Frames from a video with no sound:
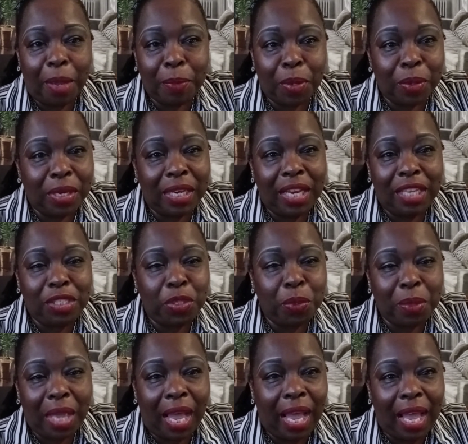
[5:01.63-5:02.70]
I'm gonna let
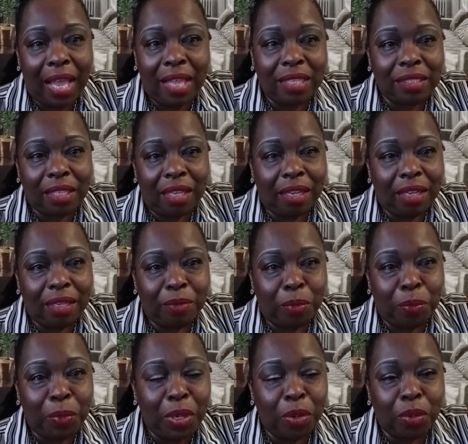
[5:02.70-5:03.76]
you guys. Uh,
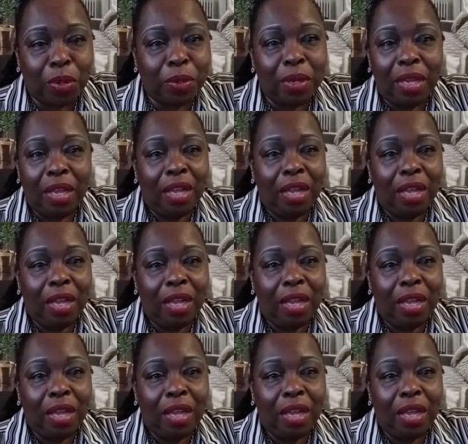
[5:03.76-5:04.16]
we're gonna.